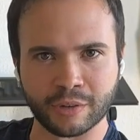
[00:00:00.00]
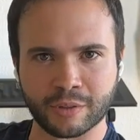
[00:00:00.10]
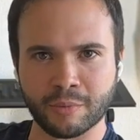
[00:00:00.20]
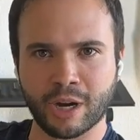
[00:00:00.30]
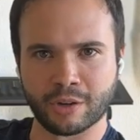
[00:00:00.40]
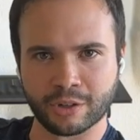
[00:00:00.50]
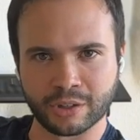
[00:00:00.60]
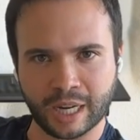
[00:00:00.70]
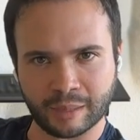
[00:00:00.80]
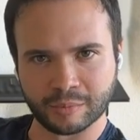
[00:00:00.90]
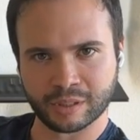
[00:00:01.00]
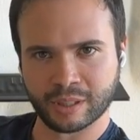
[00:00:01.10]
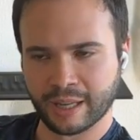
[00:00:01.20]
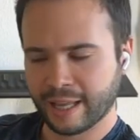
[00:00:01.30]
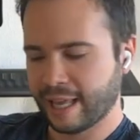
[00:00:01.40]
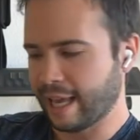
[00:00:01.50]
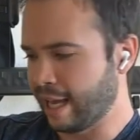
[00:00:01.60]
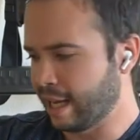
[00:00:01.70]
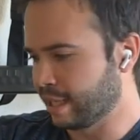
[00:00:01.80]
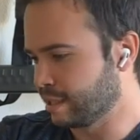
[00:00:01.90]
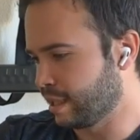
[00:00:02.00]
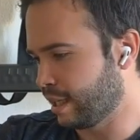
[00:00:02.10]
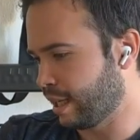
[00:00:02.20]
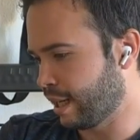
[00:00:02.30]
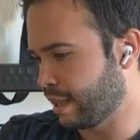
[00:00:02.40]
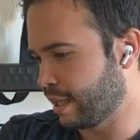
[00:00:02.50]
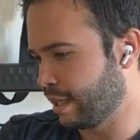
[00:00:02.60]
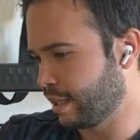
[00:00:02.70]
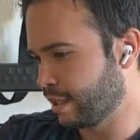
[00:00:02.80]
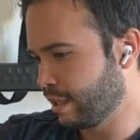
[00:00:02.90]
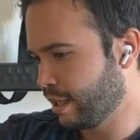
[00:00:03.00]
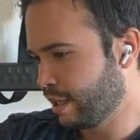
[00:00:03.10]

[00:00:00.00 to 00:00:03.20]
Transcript: of the modern times and uh, and i think